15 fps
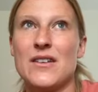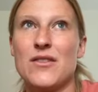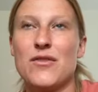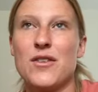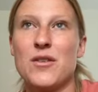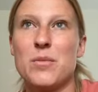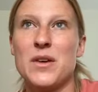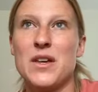
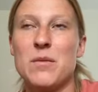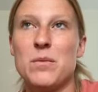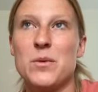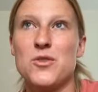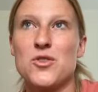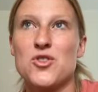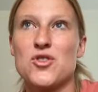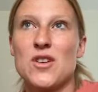for
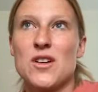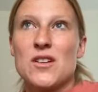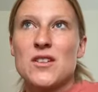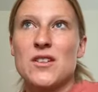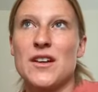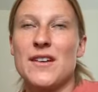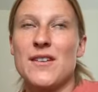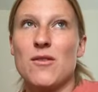people
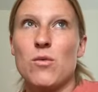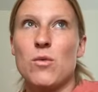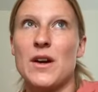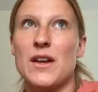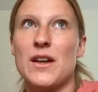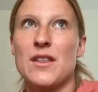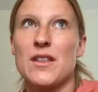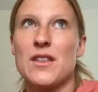struggling
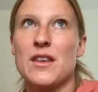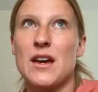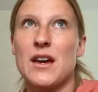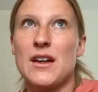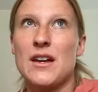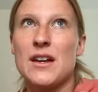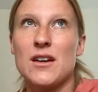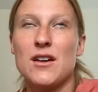with
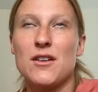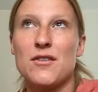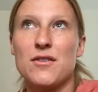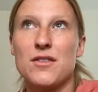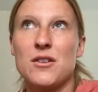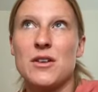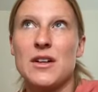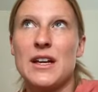getting enough
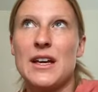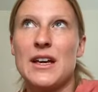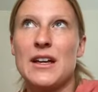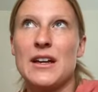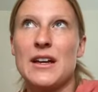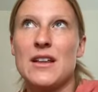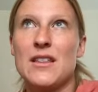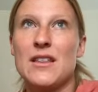fluid
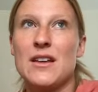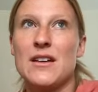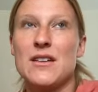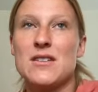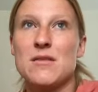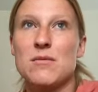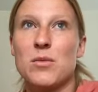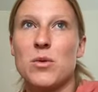in, I think
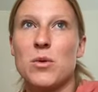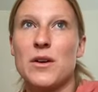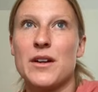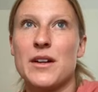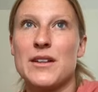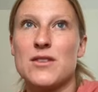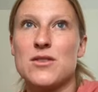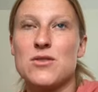it's
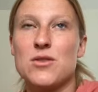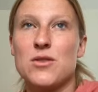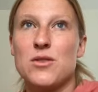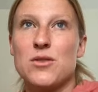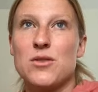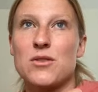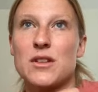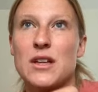important
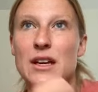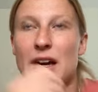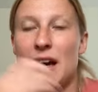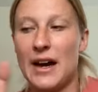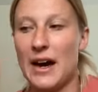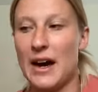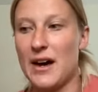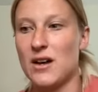to like
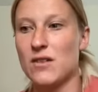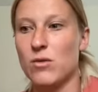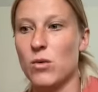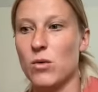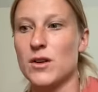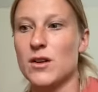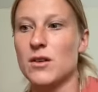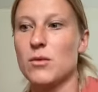have
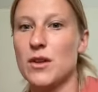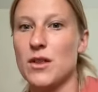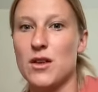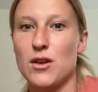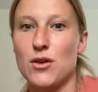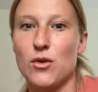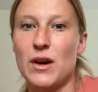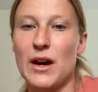water with
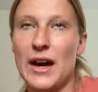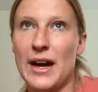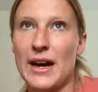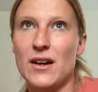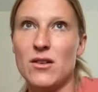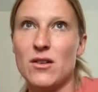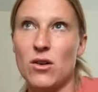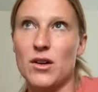you
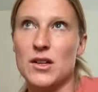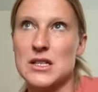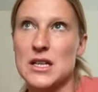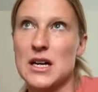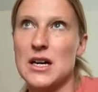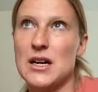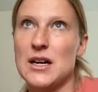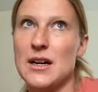at all
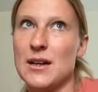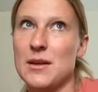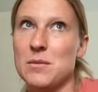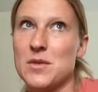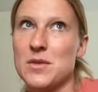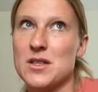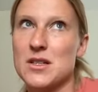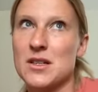
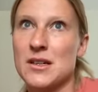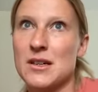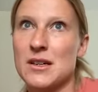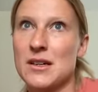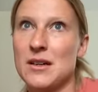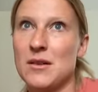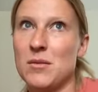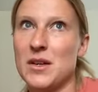times,
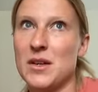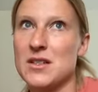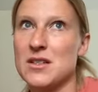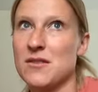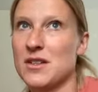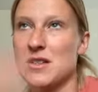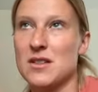because if